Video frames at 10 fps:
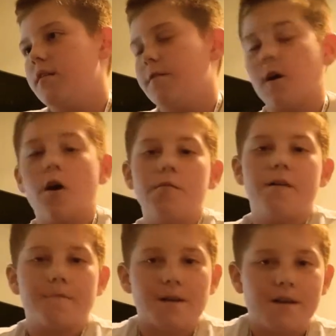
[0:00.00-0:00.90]
for all my
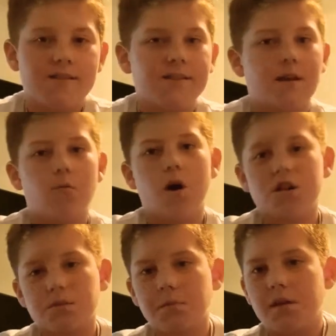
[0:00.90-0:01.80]
friends that
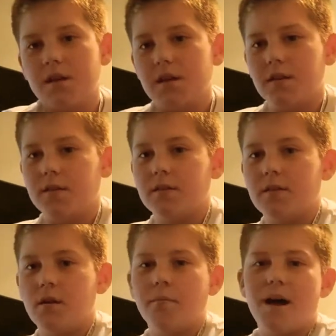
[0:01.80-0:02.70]
watch me and
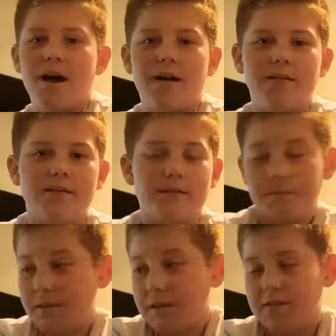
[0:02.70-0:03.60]
are mad
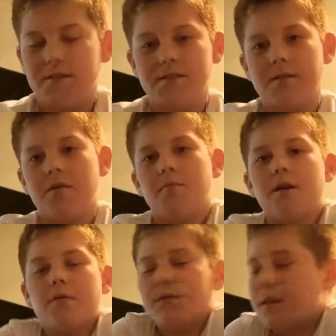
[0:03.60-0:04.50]
because I'm not
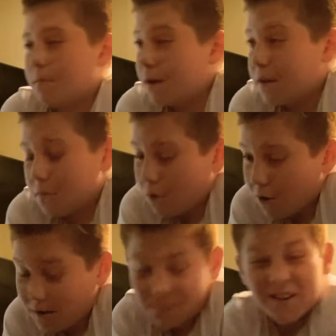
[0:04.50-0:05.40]
playing with them
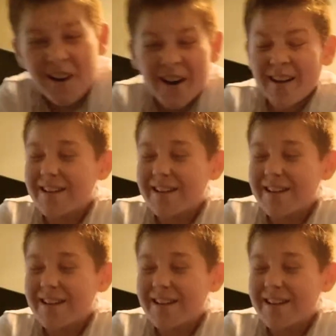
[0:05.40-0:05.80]
anymore, I'm sorry.